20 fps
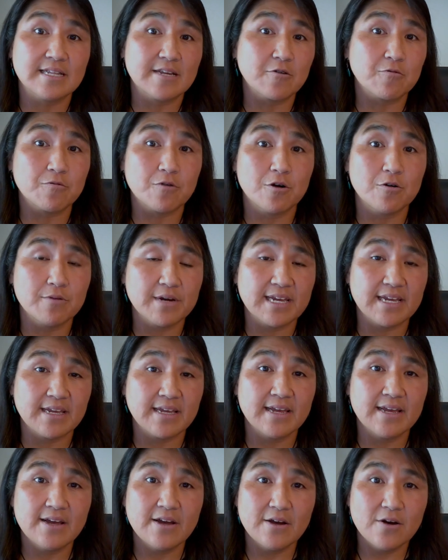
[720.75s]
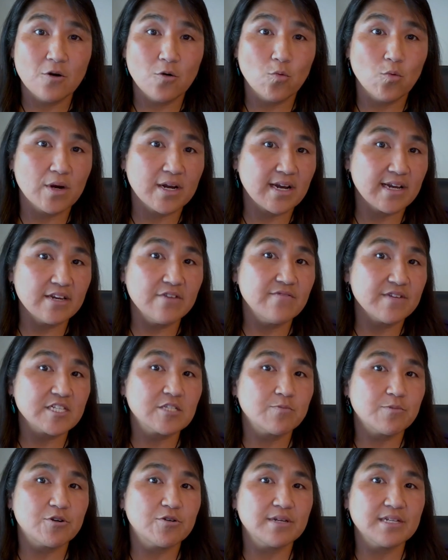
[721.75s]
they're growing what kind of
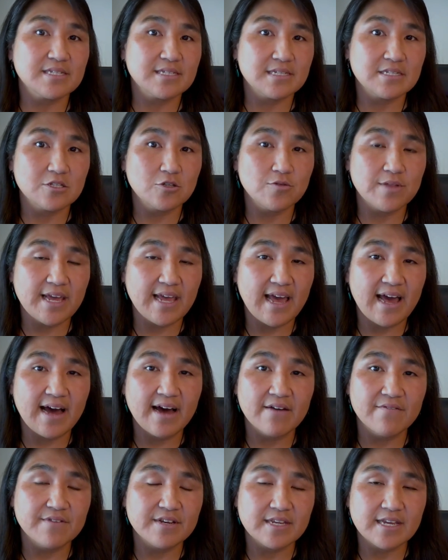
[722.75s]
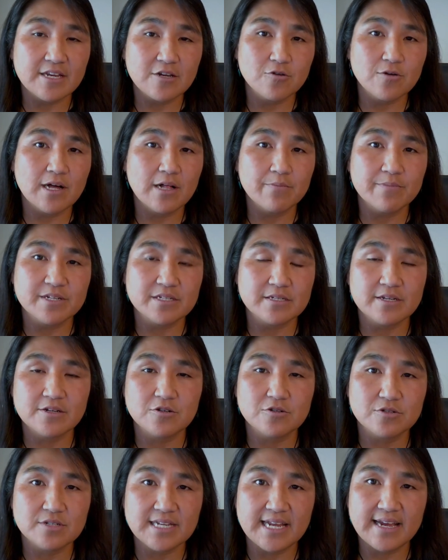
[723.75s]
experiences do they have, and can you help us
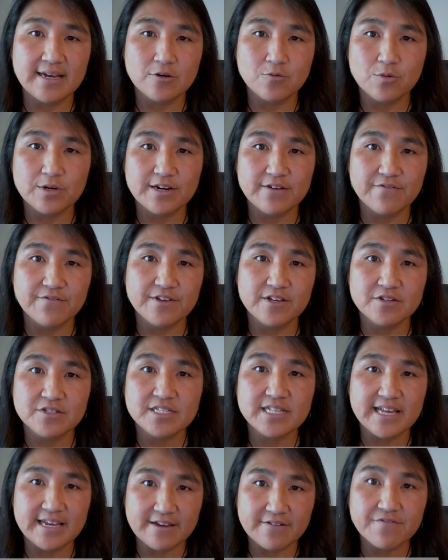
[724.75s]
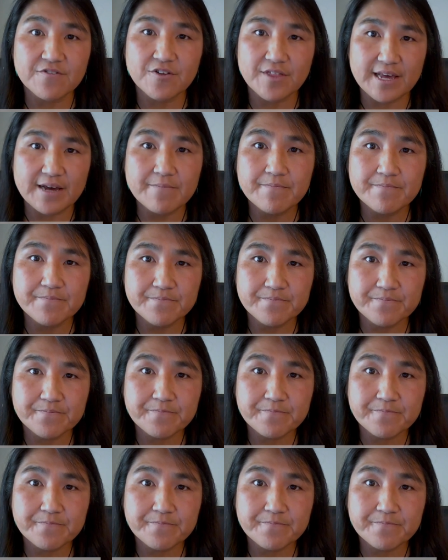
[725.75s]
understand what it feels like for them?